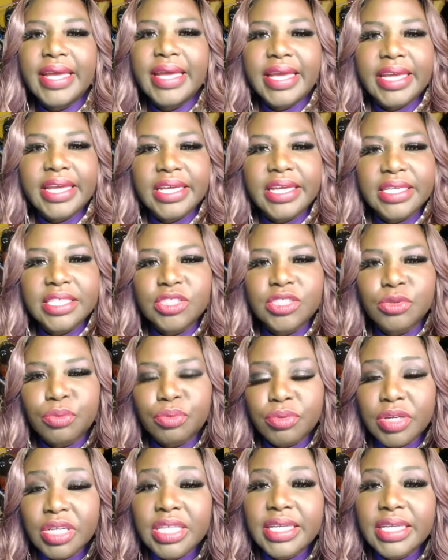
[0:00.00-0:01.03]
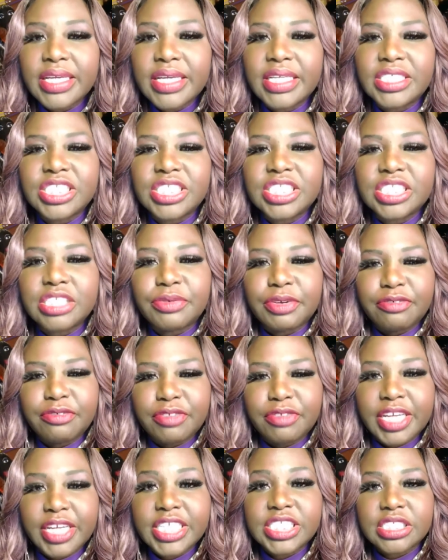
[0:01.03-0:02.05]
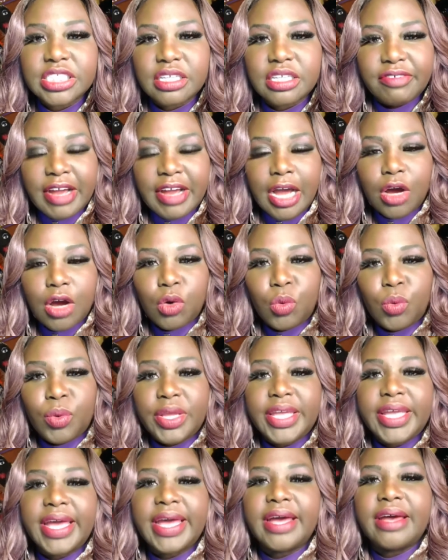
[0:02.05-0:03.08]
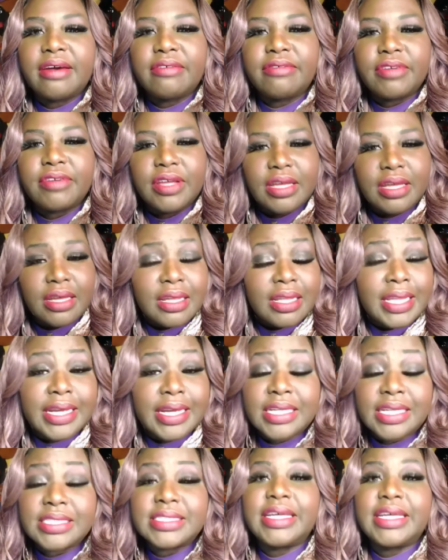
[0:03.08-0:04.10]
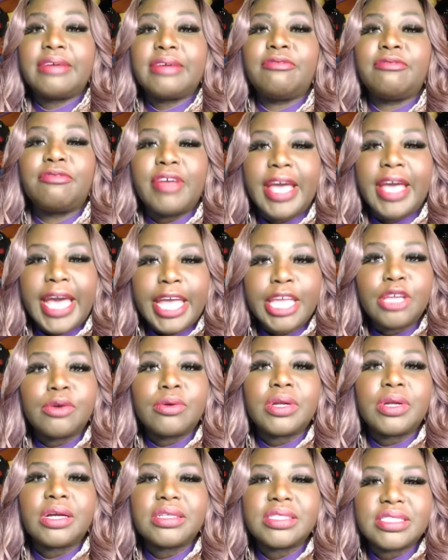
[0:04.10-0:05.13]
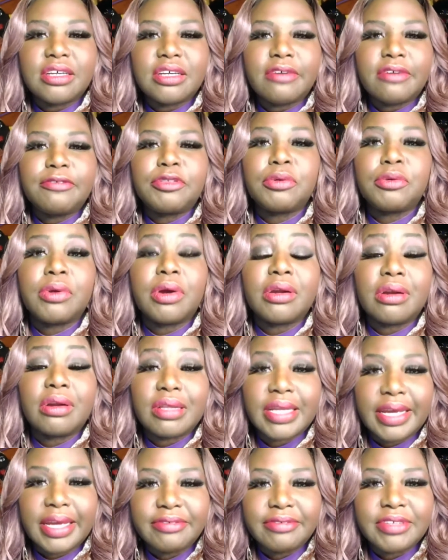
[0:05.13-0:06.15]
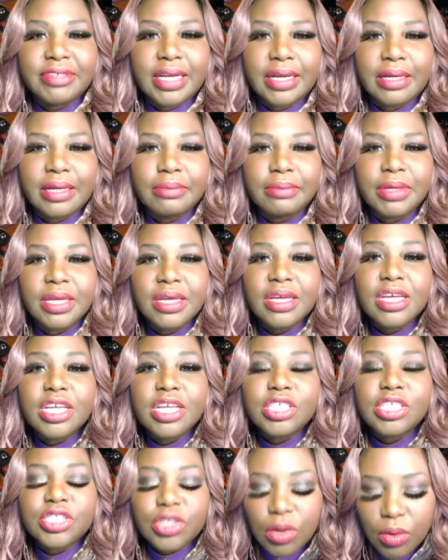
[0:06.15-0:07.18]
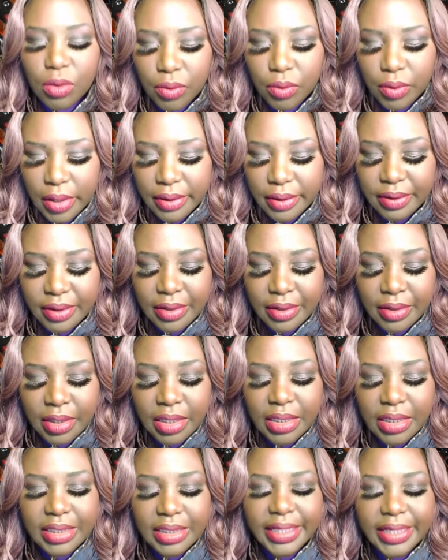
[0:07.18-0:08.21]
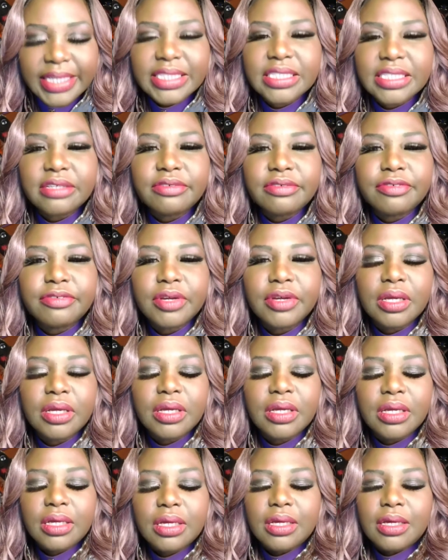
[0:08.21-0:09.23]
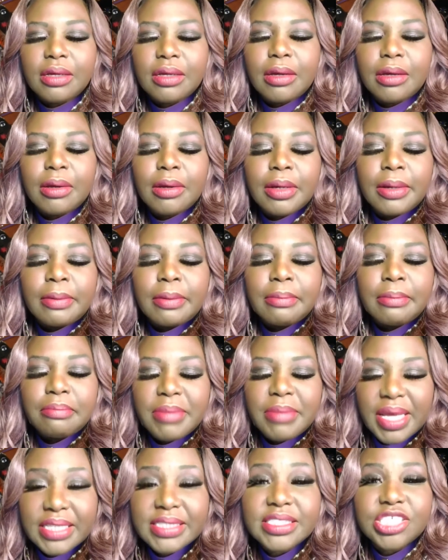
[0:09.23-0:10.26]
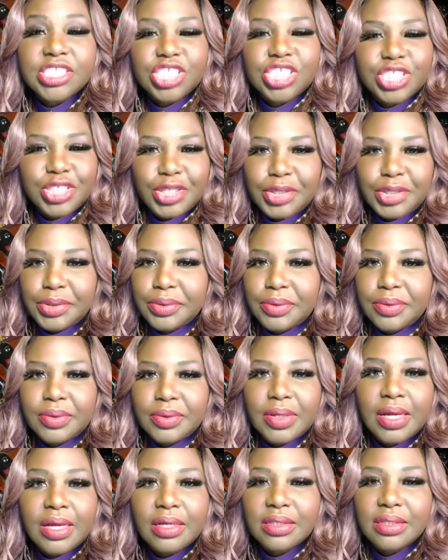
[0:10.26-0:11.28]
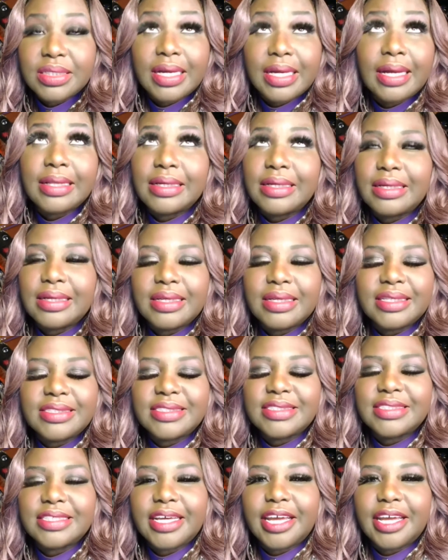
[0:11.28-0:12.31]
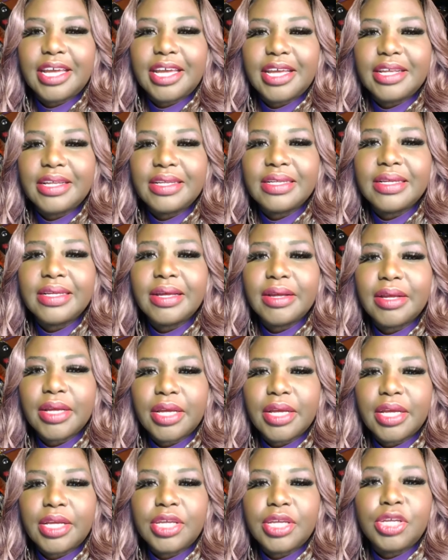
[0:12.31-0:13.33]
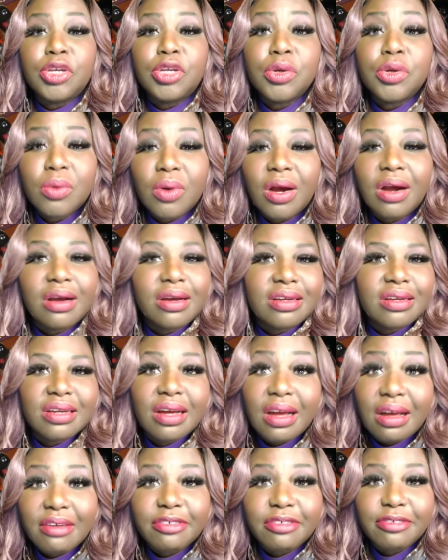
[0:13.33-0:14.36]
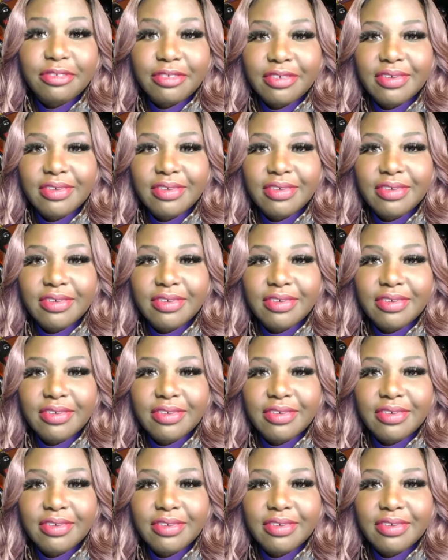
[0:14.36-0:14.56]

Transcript: is really just a reflection of how we have, like I said, valued ourselves throughout our lifetime. So the collective message to you, darling, is that you are enough